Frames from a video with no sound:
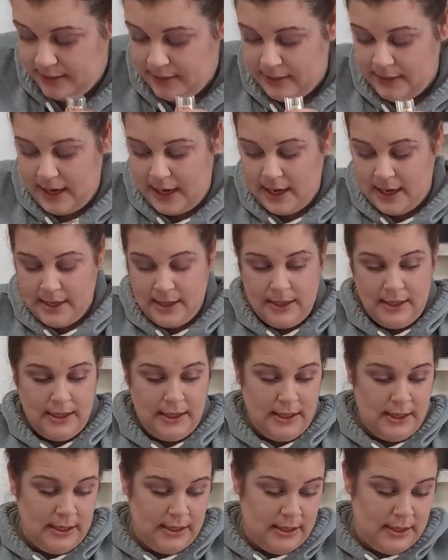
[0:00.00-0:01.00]
that
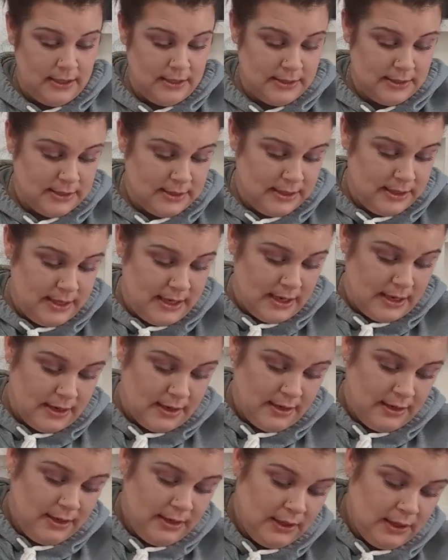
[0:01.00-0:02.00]
is there.